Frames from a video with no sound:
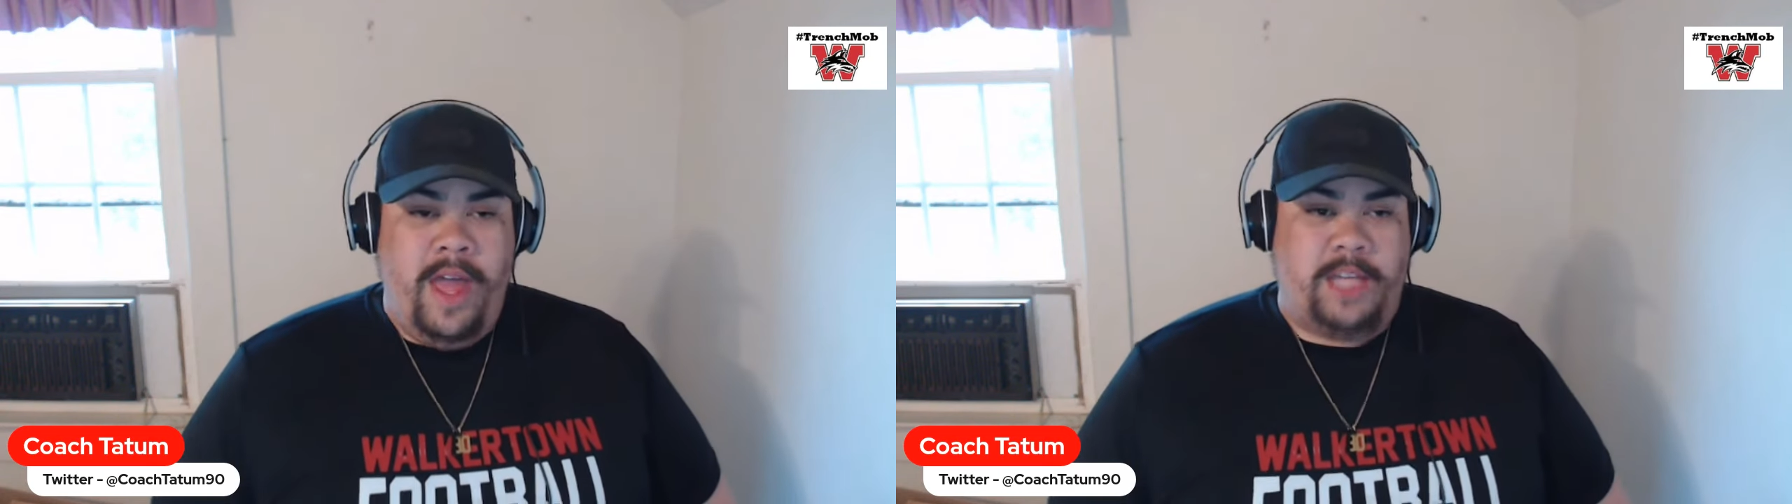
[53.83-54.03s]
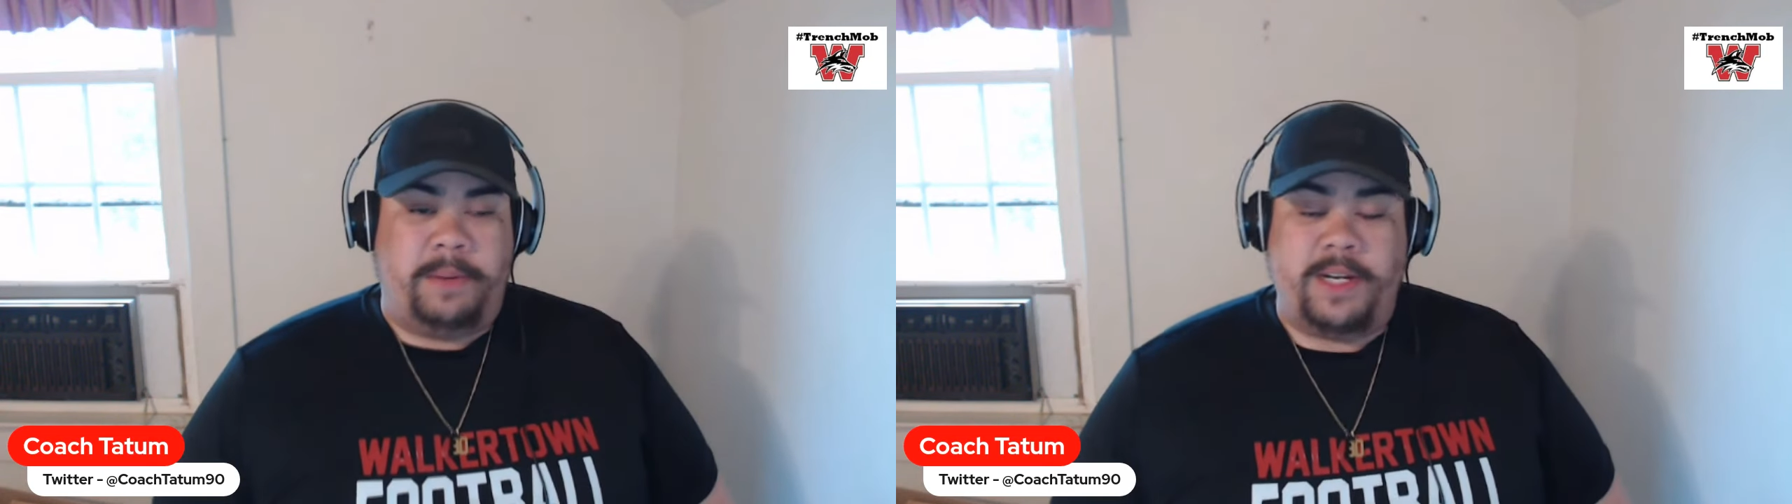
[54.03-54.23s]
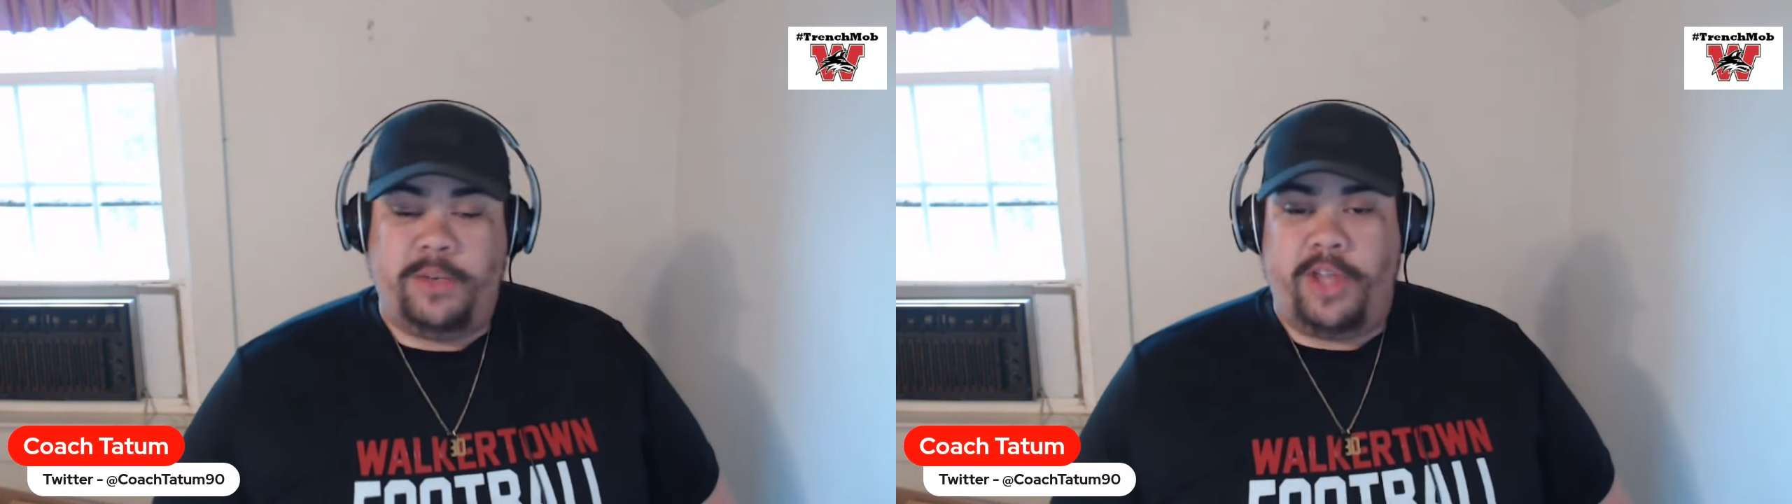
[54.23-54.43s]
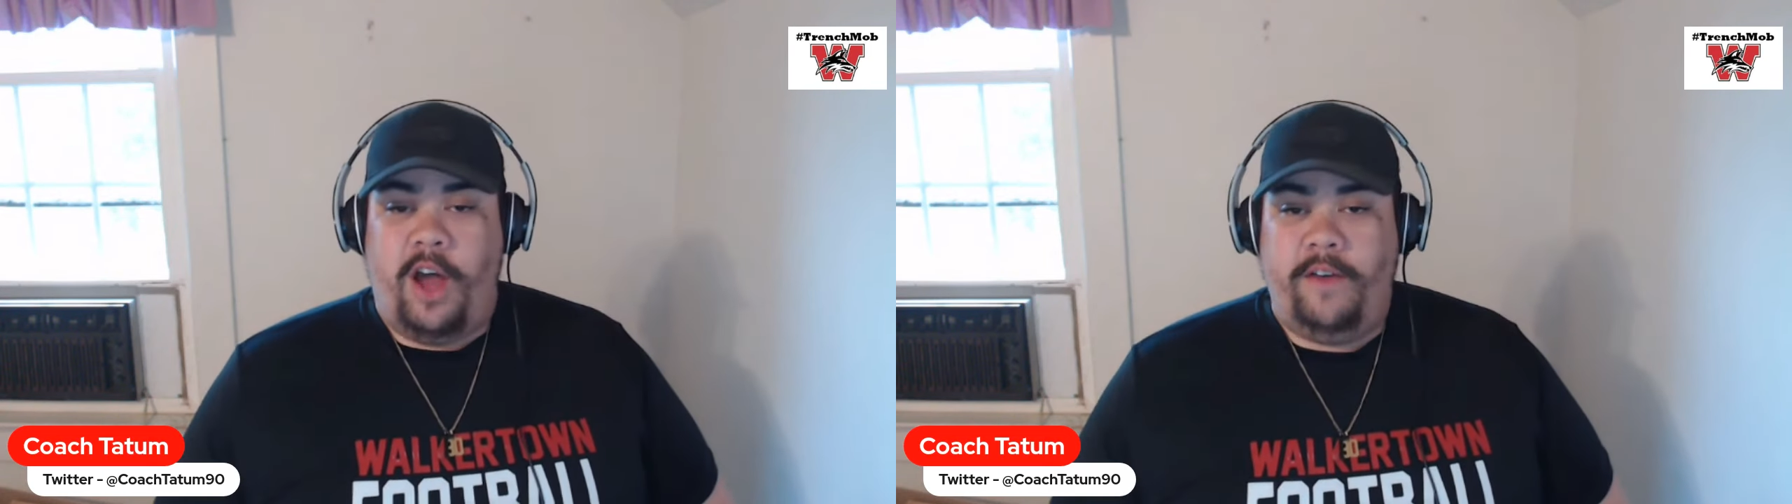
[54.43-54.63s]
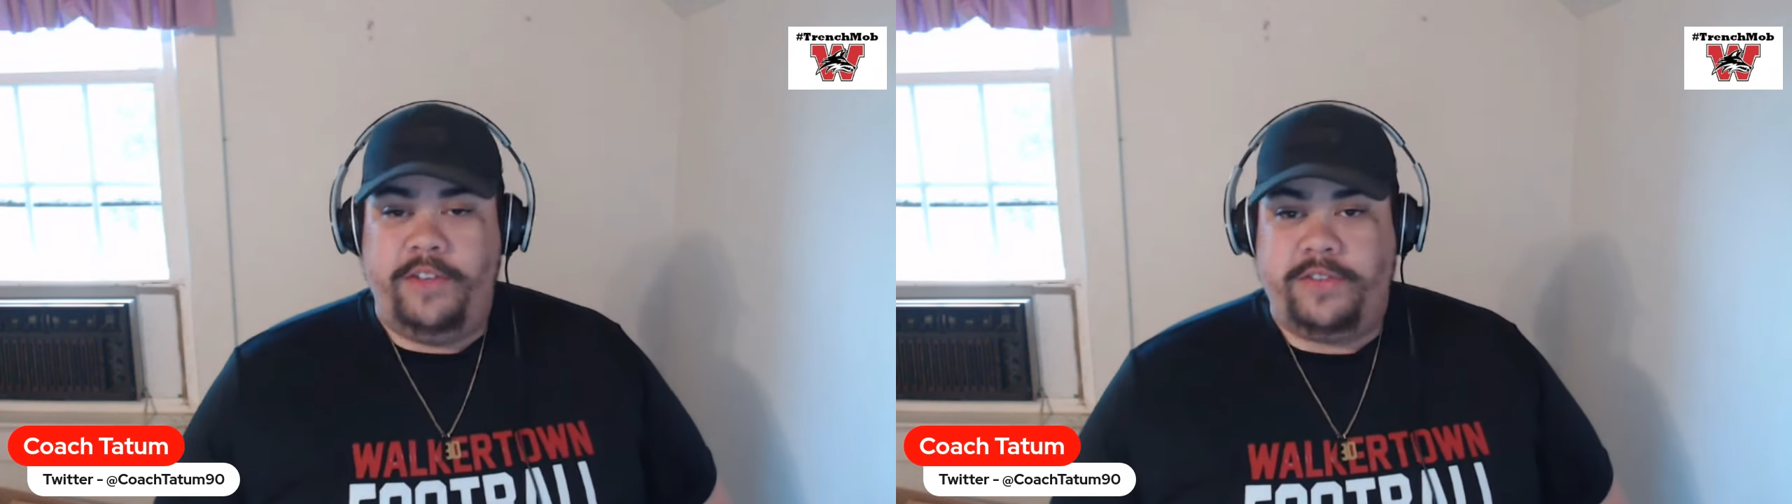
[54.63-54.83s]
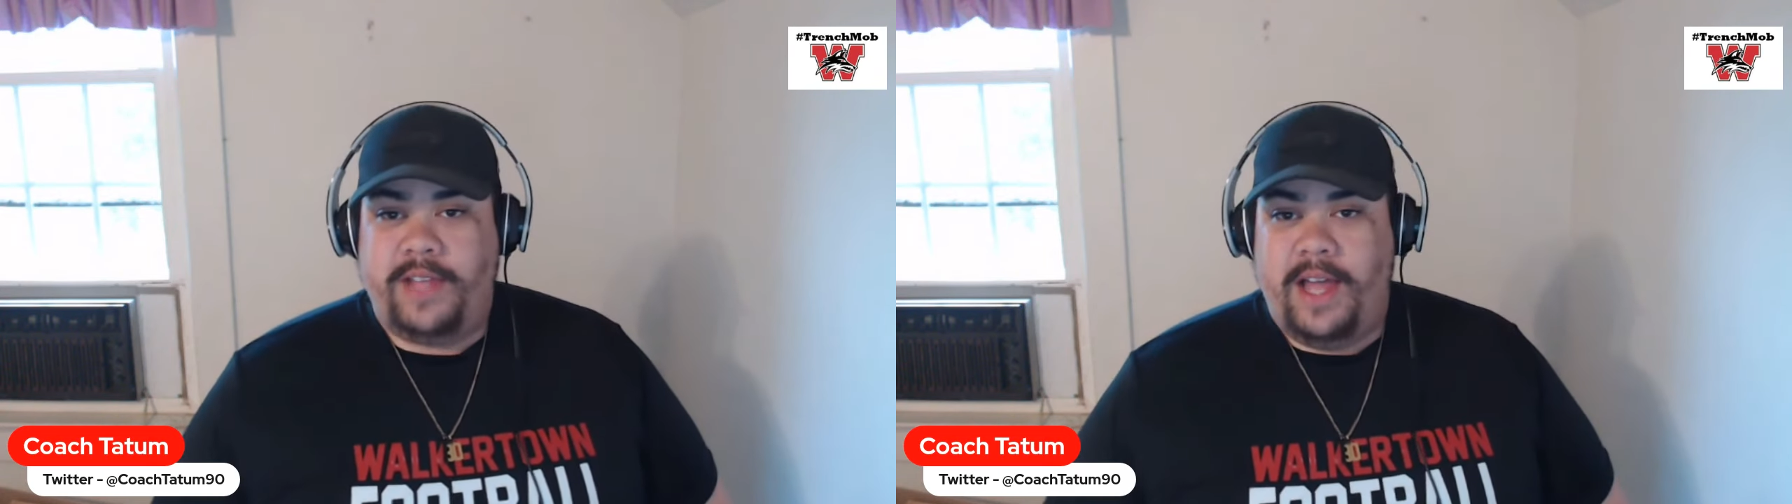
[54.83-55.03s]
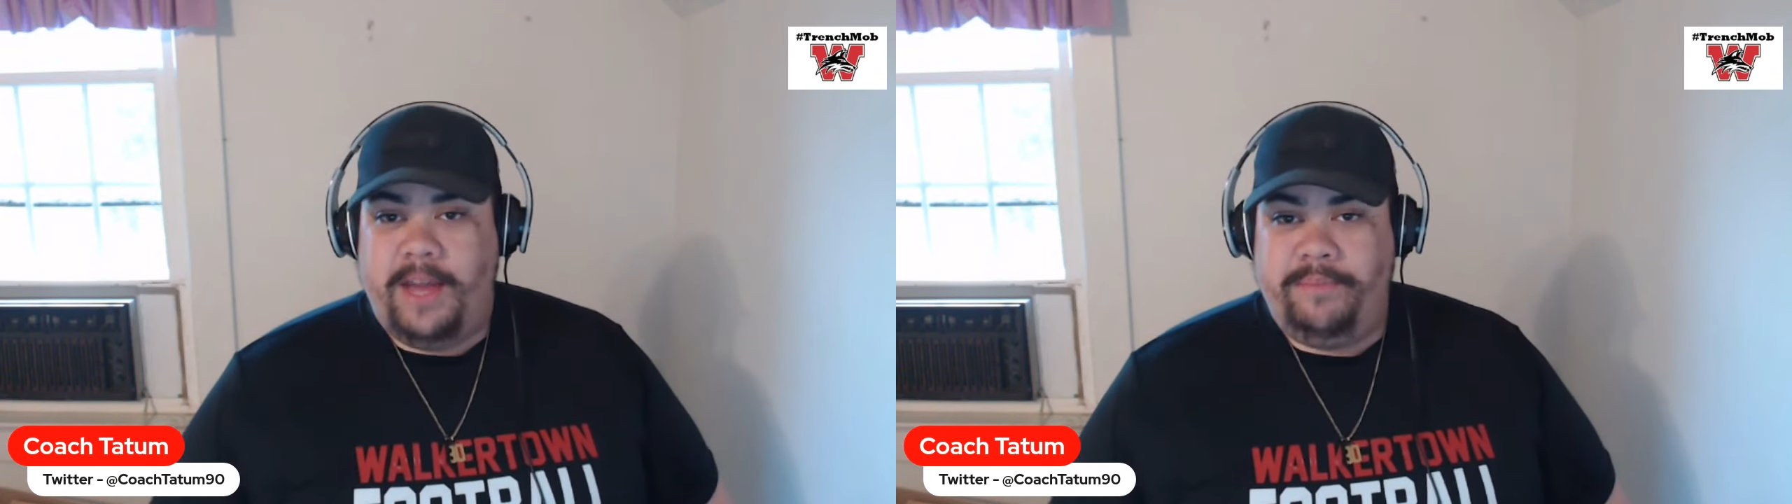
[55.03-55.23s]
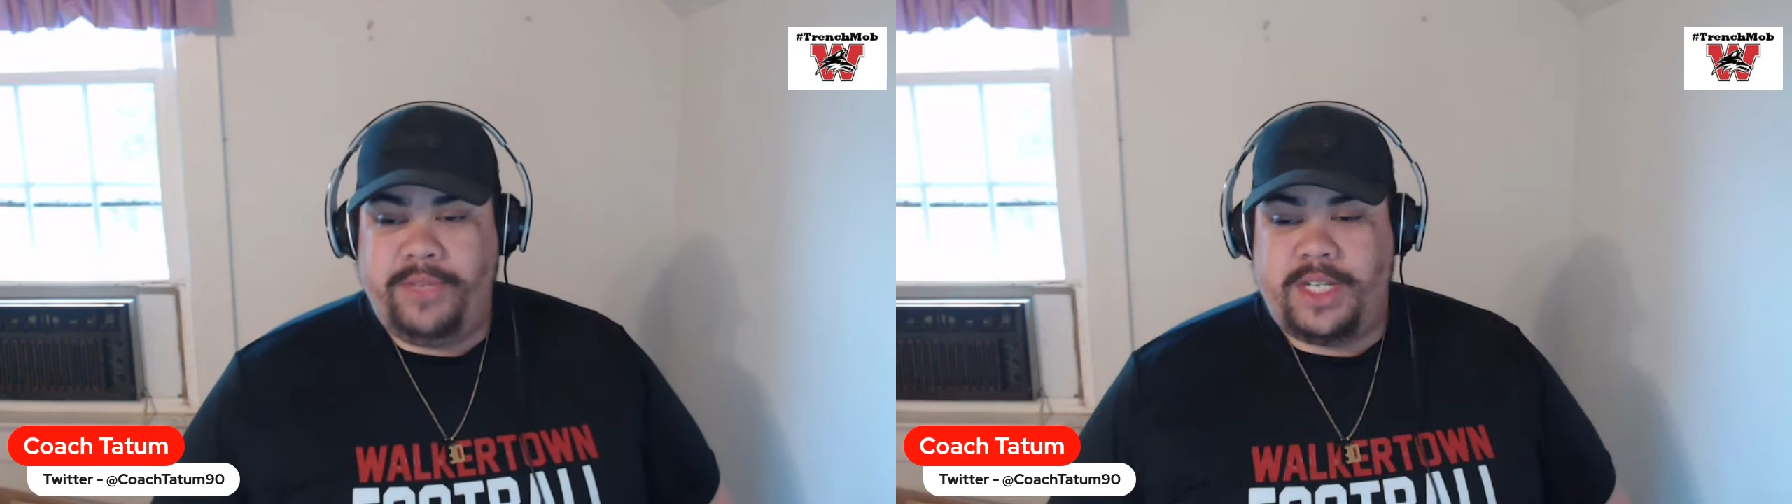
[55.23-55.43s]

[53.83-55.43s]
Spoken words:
especially with the offensive line.